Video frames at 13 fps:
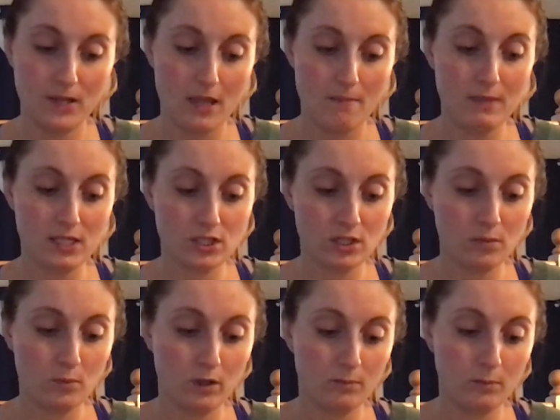Mr.
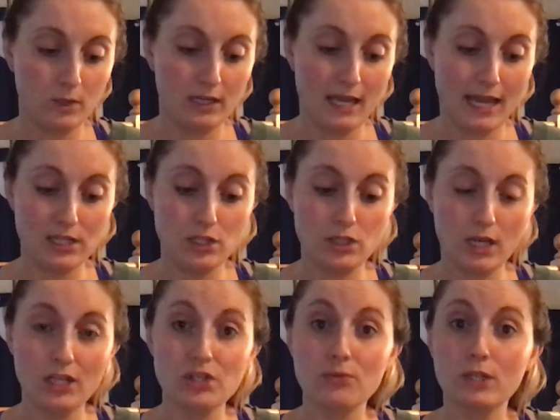Wormwood had
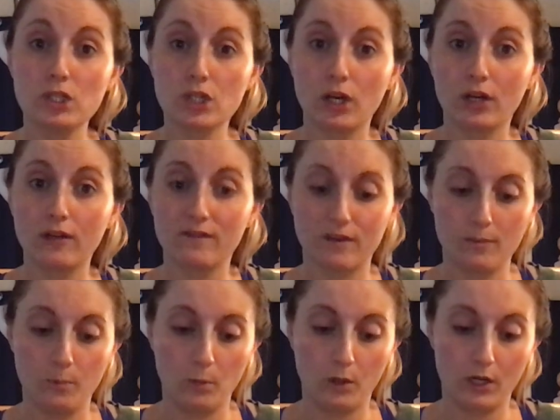just returned from
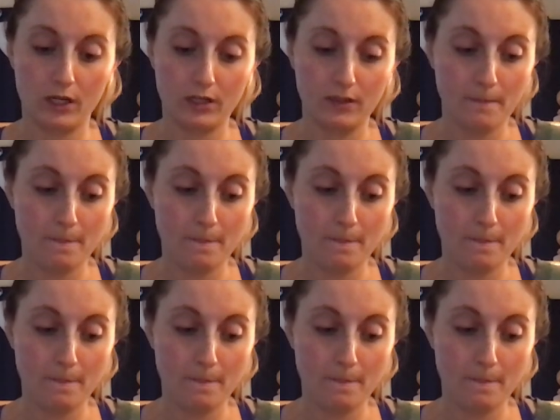work.